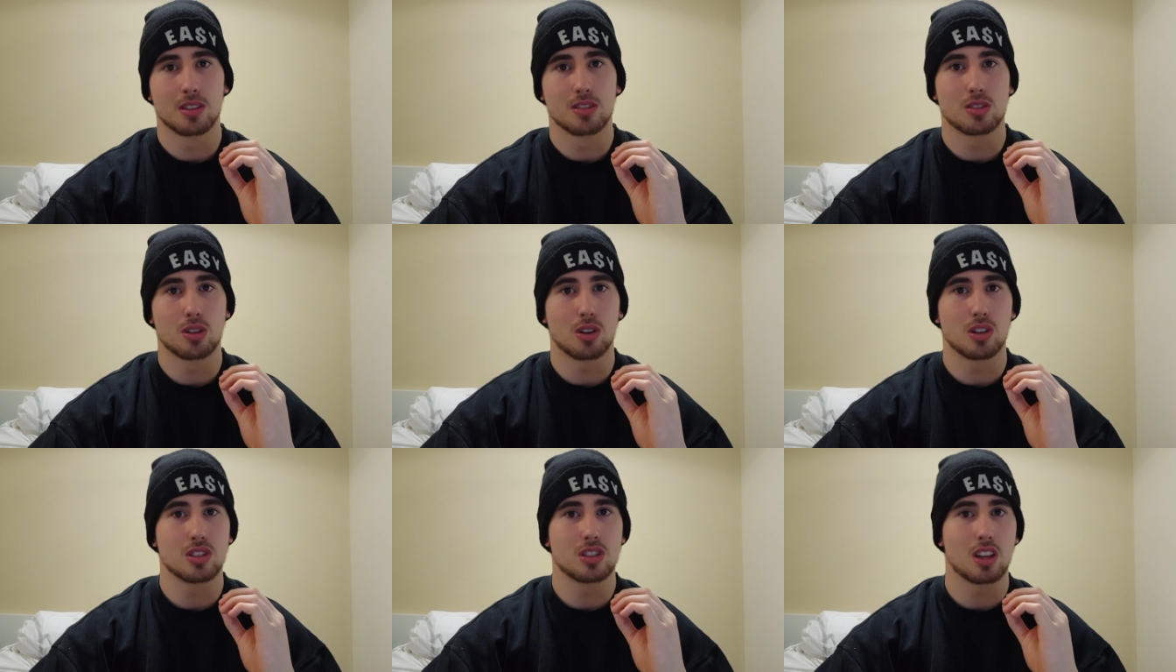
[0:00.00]

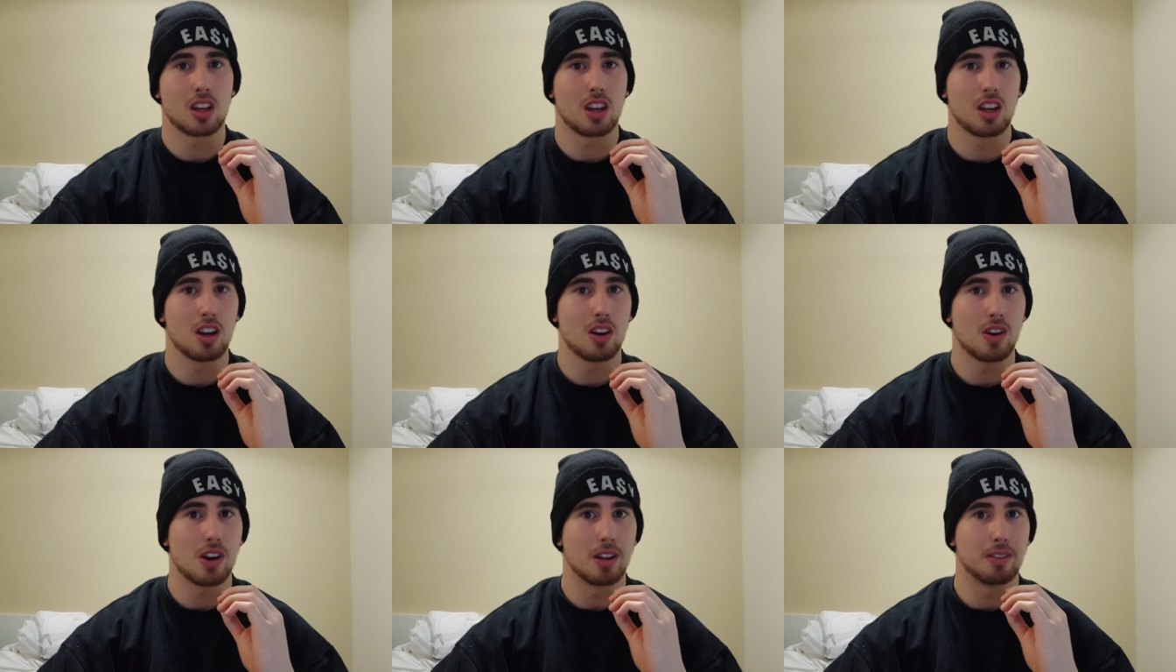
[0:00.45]
Sorry to
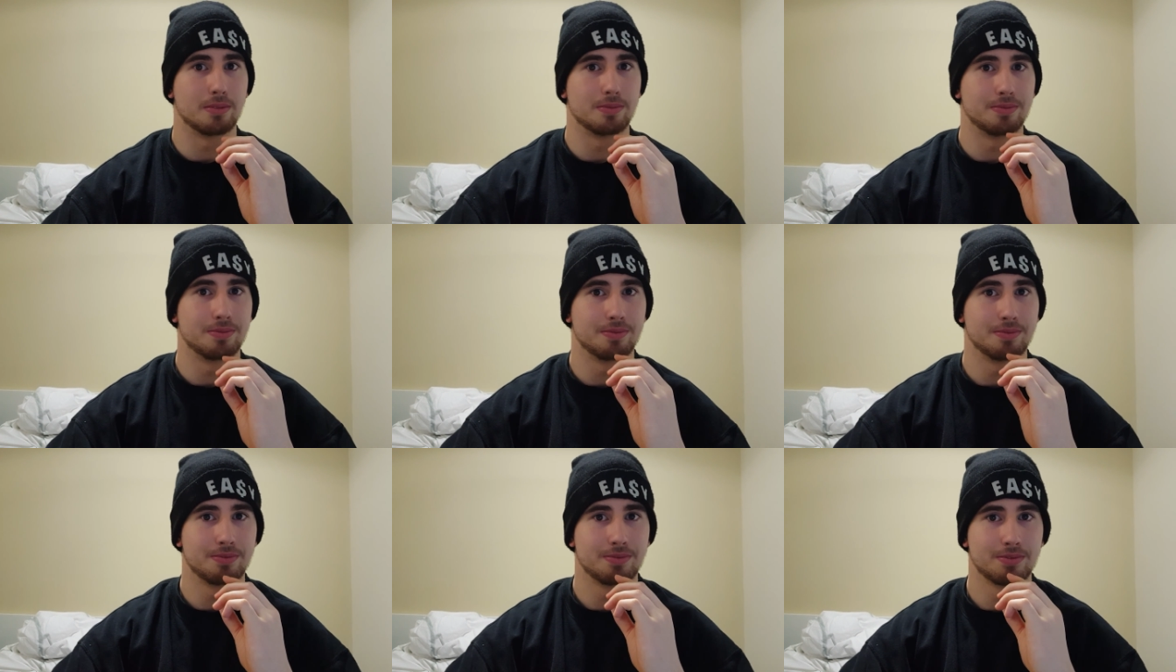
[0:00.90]
hear it.
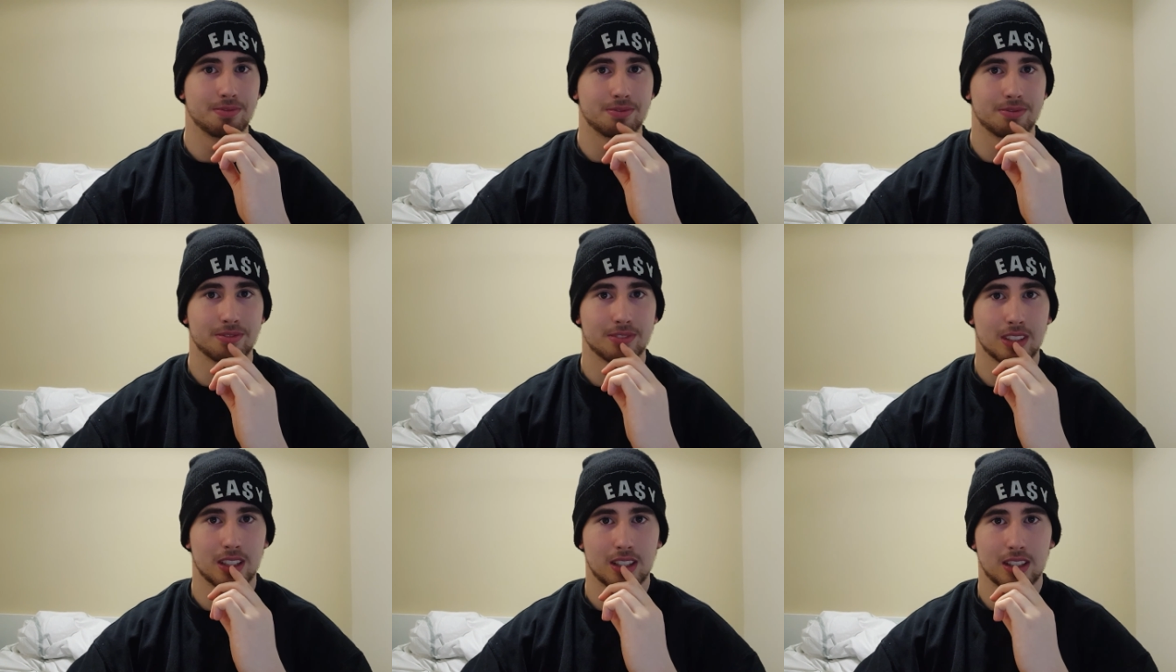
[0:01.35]

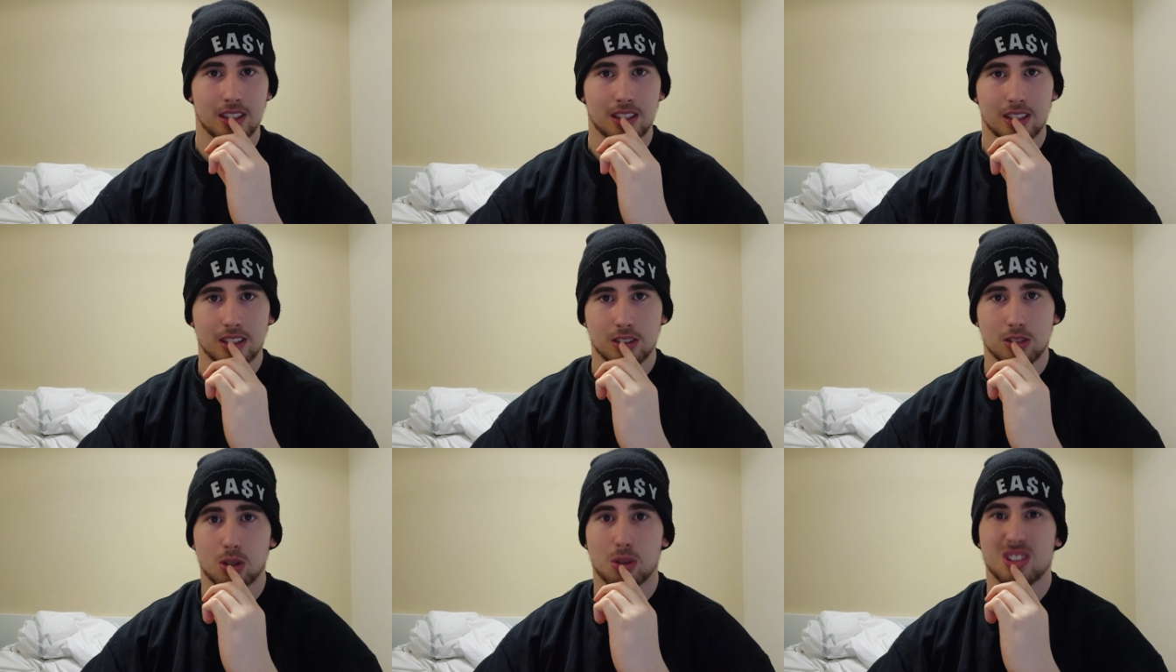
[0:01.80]

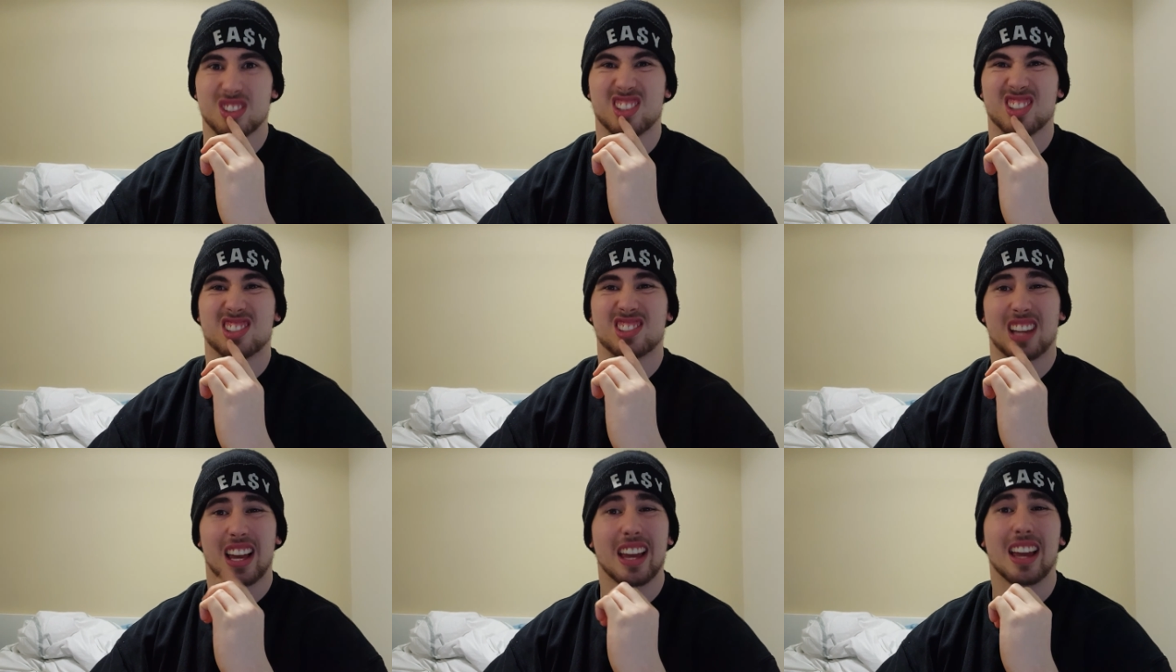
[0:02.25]
Sorry
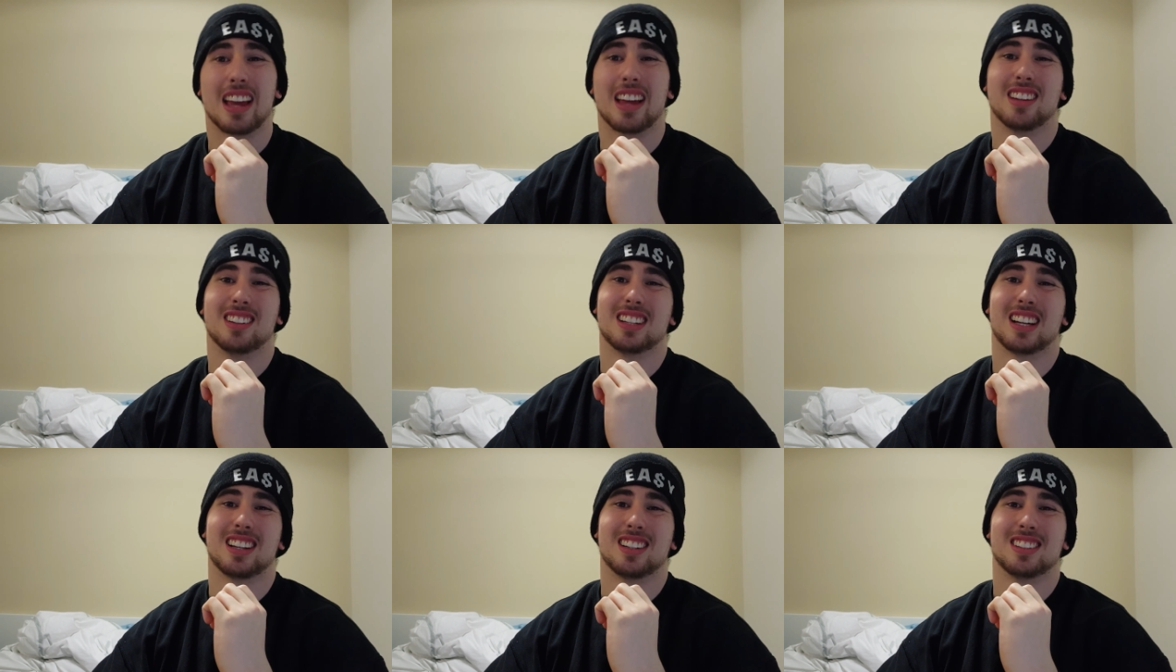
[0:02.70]
to say
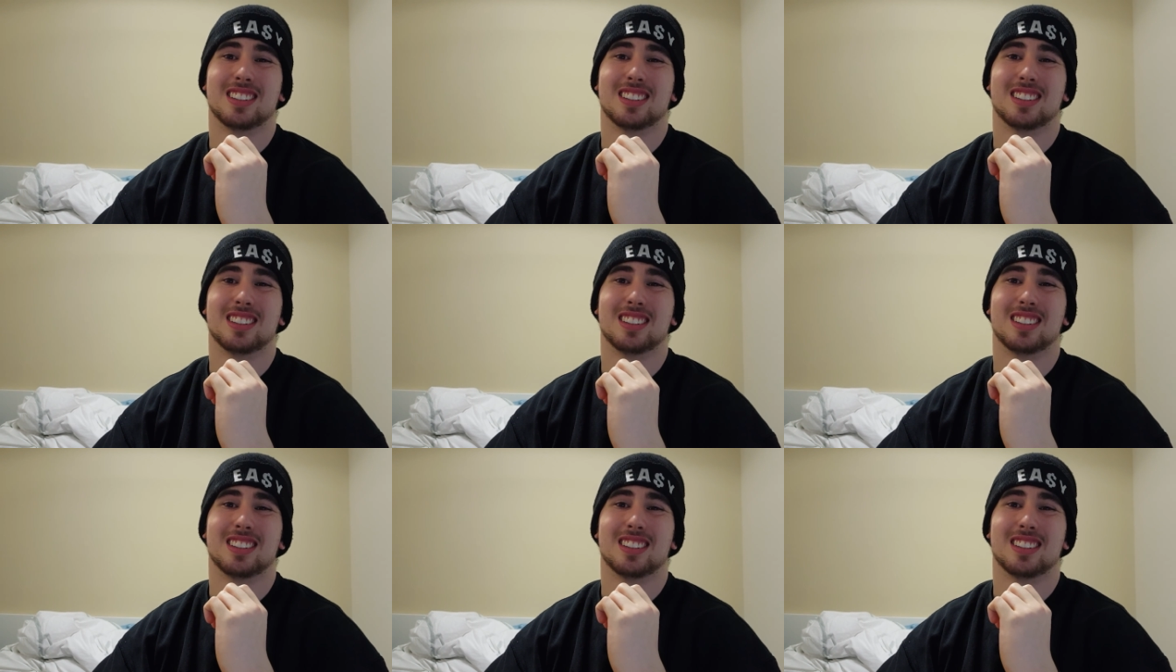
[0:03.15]
it.